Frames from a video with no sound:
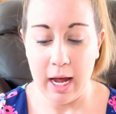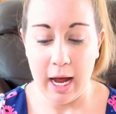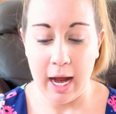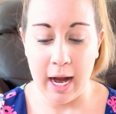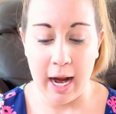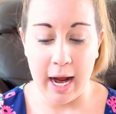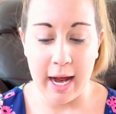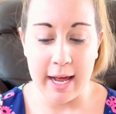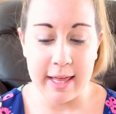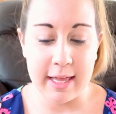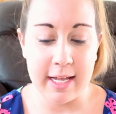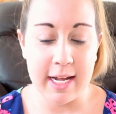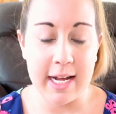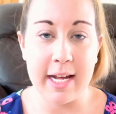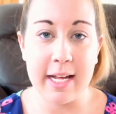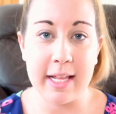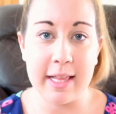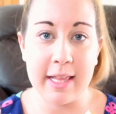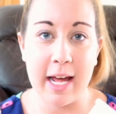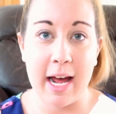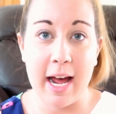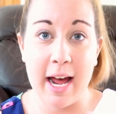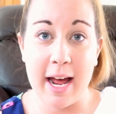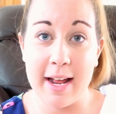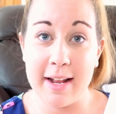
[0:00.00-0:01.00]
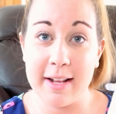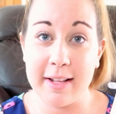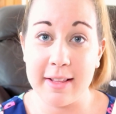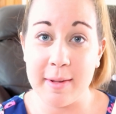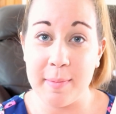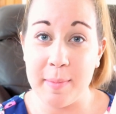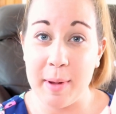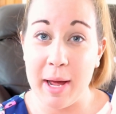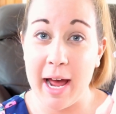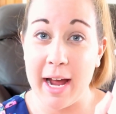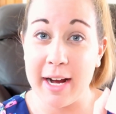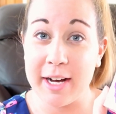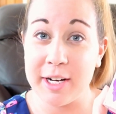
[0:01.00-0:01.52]
And I think that the
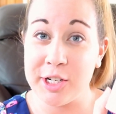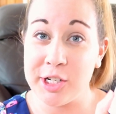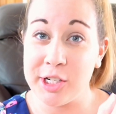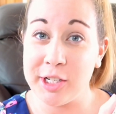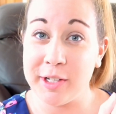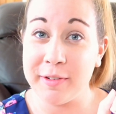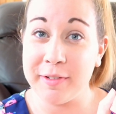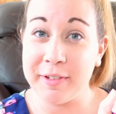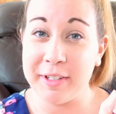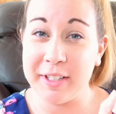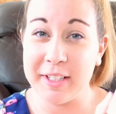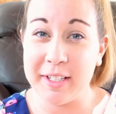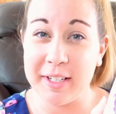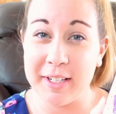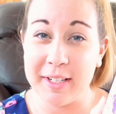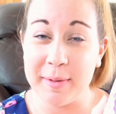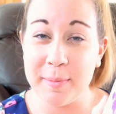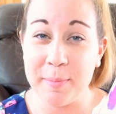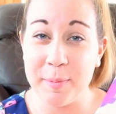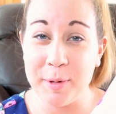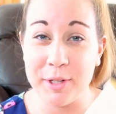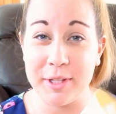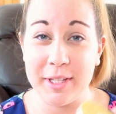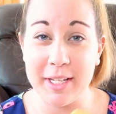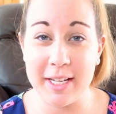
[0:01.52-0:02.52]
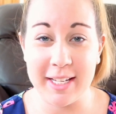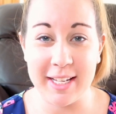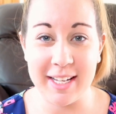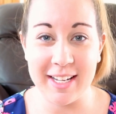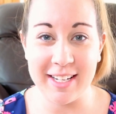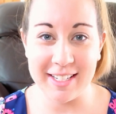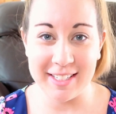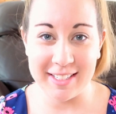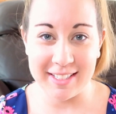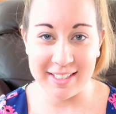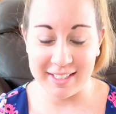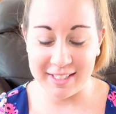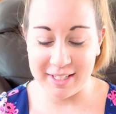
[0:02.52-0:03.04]
packaging for the birthday cake
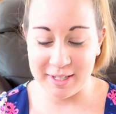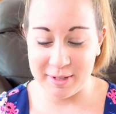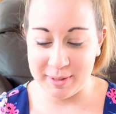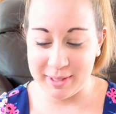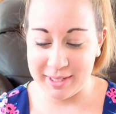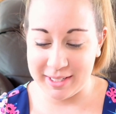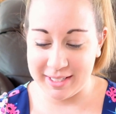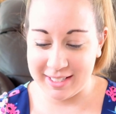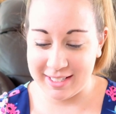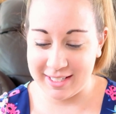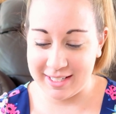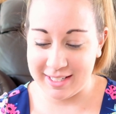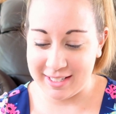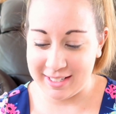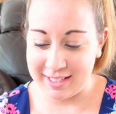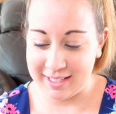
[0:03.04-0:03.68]
is the cutest.